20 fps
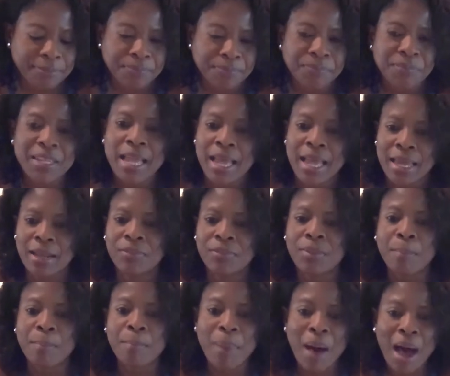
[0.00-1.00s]
And at the
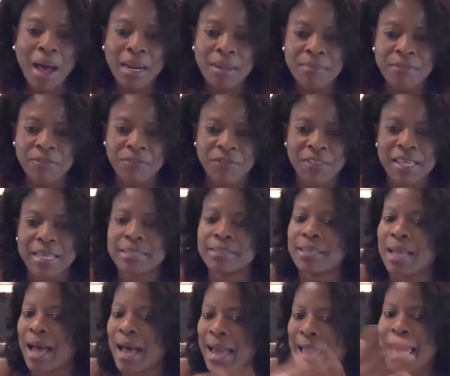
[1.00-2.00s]
bottom of this, I
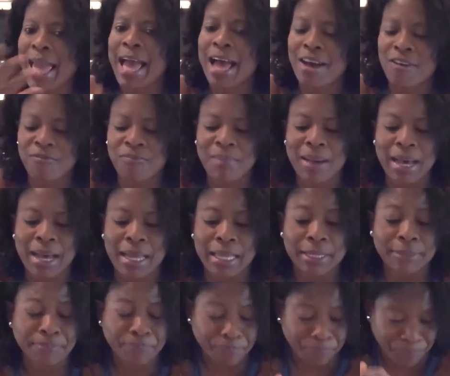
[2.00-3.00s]
have my
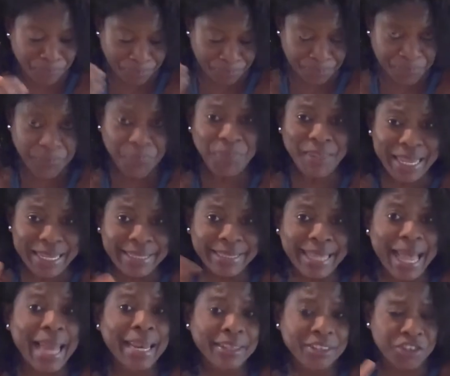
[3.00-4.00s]
salad
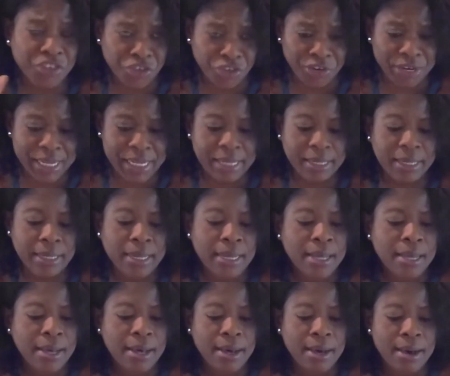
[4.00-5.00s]
green.
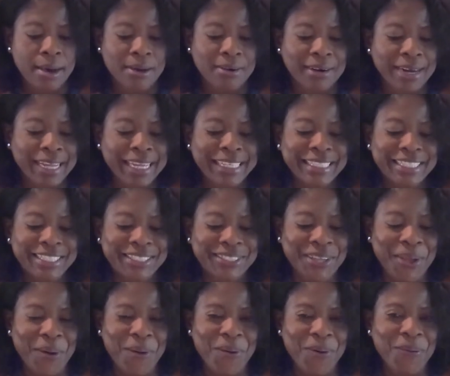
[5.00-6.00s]
All right,
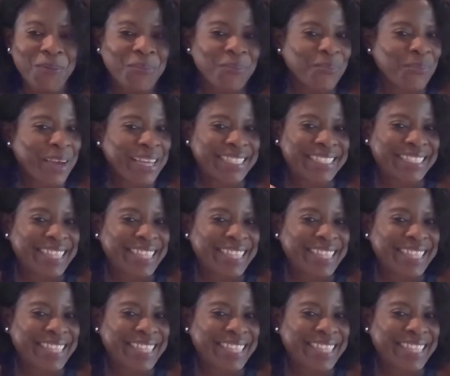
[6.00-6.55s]
so my salad